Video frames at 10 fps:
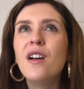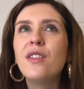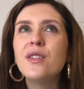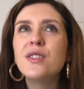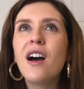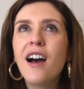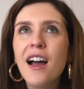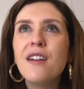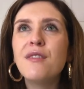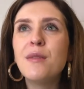those
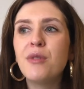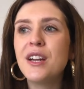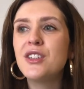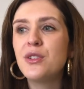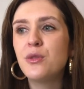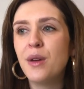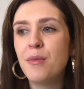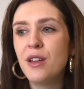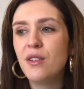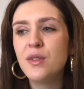high vibrational
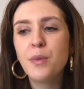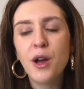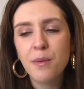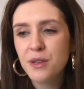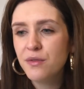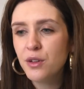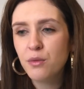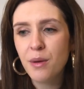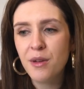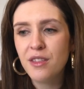women, those
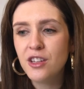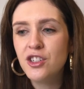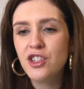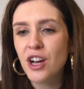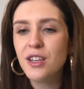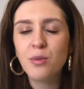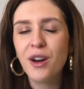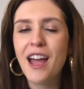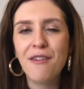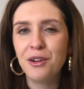purpose-filled women that just
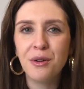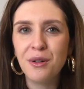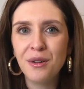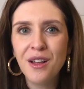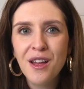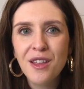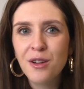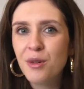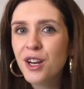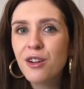want to have it all,
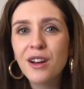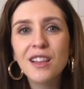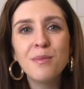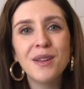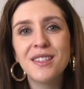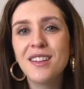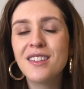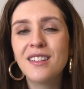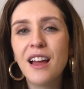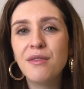that want to create the business
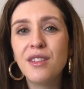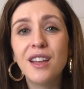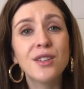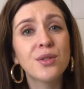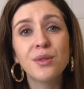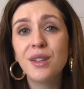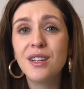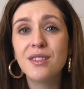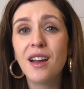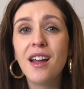and life that they truly
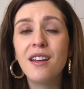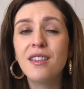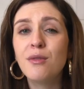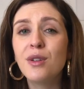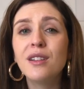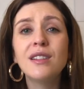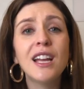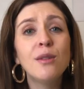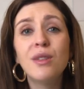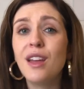desire, that want to
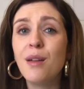lead with